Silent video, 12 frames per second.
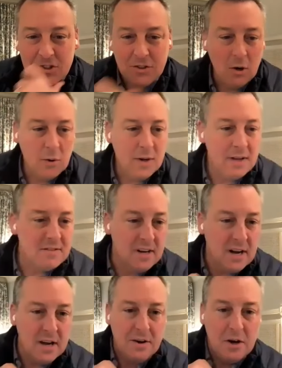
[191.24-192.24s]
So it's
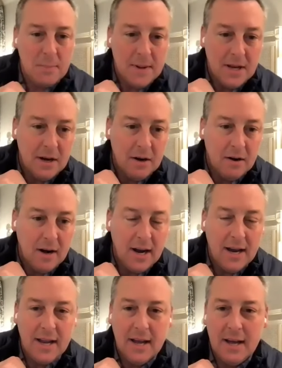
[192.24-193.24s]
an honor to be here.
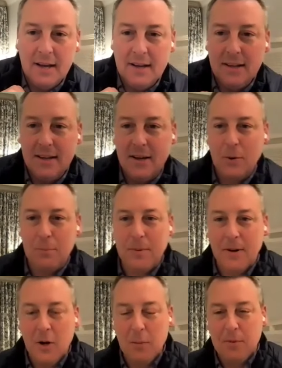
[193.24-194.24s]
I uh,
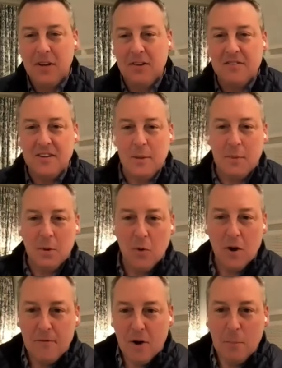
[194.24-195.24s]
hope hope you can see. I'm in
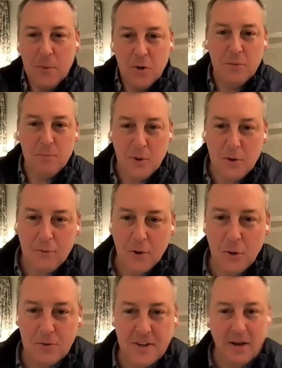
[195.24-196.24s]
one of our beautiful
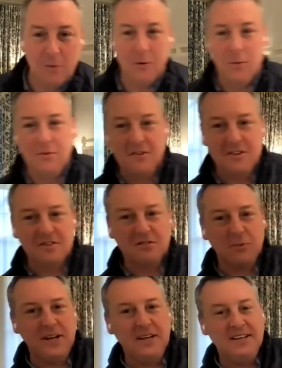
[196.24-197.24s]
hotel rooms. It's a
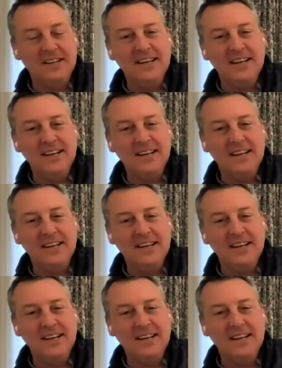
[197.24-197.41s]
suite.